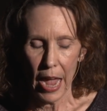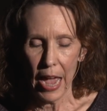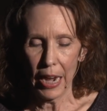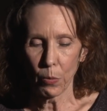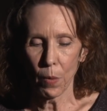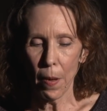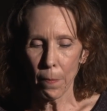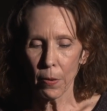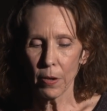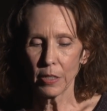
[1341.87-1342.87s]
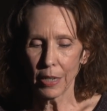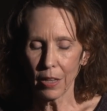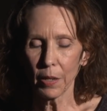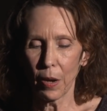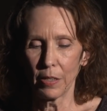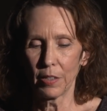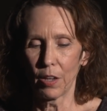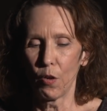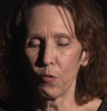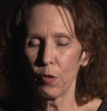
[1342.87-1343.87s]
and I remember telling
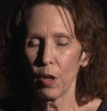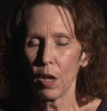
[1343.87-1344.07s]
myself,